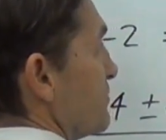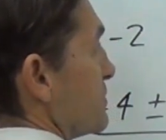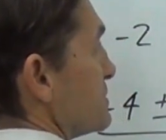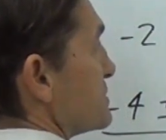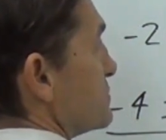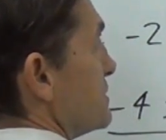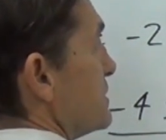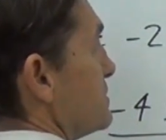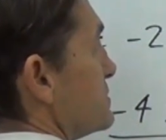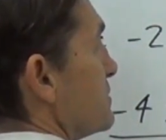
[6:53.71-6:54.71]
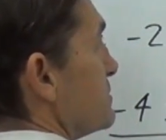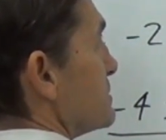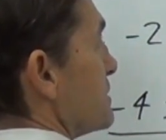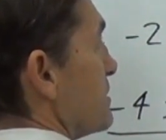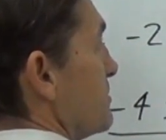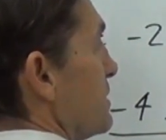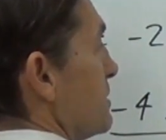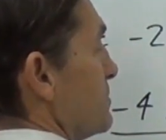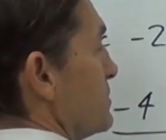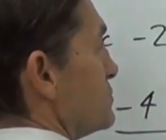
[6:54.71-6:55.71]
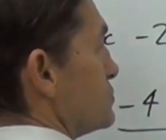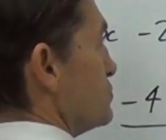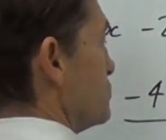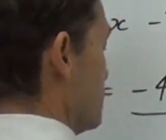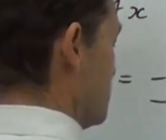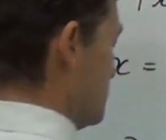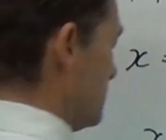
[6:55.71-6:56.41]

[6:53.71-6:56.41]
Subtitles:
we've got a square, so that's going to come out and be a 2.